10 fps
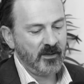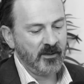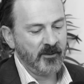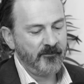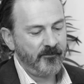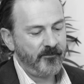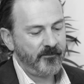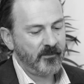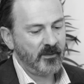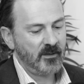Um,
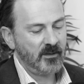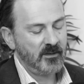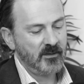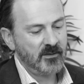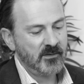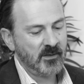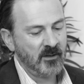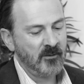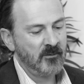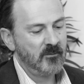
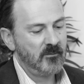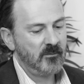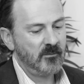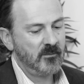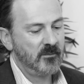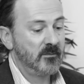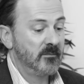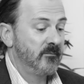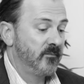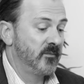so,
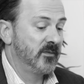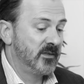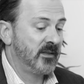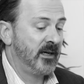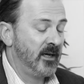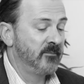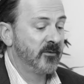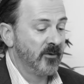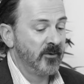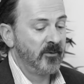so they came
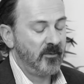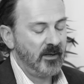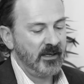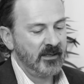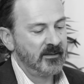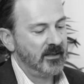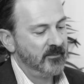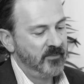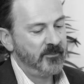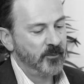through, and
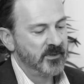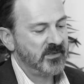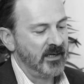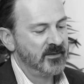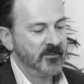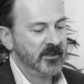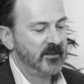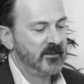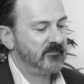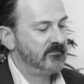and people were saying to
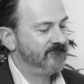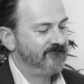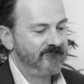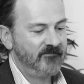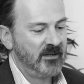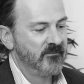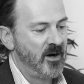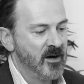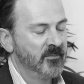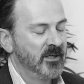me, the
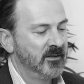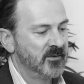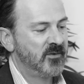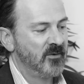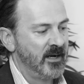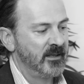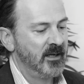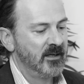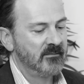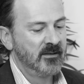environment in
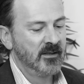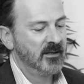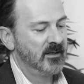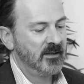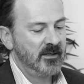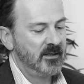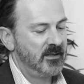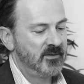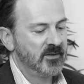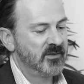Australia
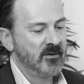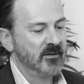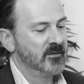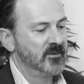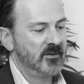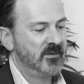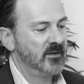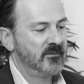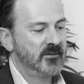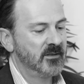is just not
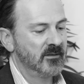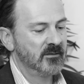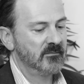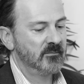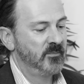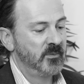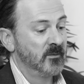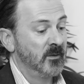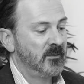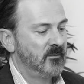conducive to
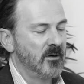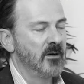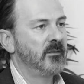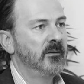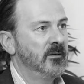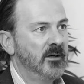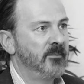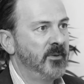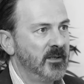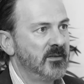building growth
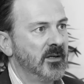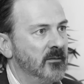companies.